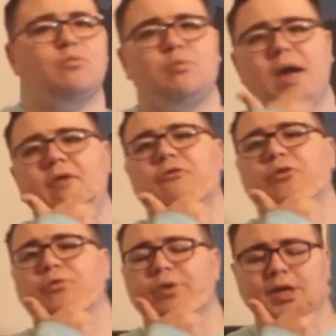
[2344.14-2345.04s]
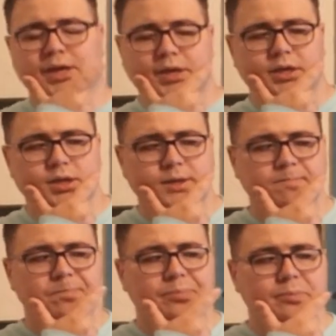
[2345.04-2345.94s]
Reverie.
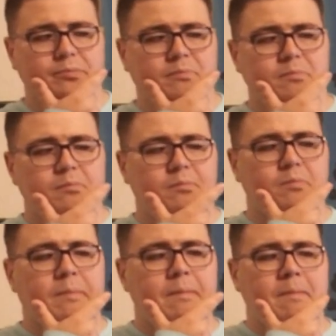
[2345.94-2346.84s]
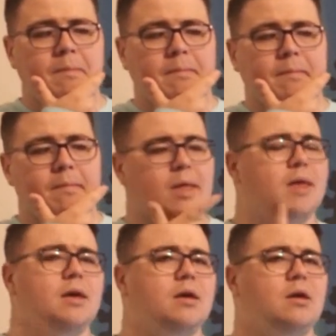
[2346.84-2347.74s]

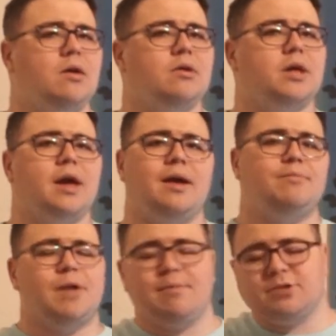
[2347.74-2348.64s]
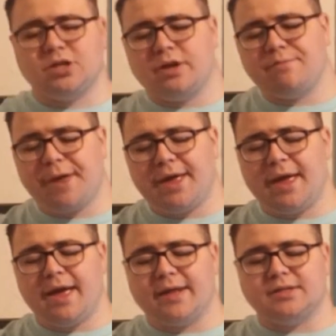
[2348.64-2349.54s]
Okay, I'm turning my
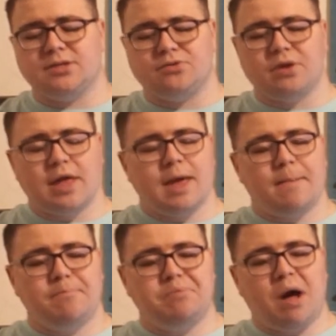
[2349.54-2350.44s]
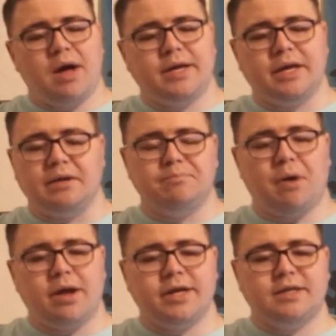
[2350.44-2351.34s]
head. So, Bonnie
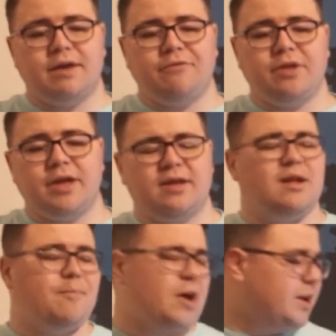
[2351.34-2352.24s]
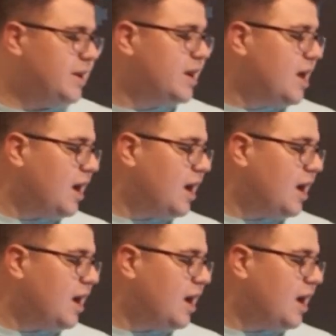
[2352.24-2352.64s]
definitely... Not Bonnie.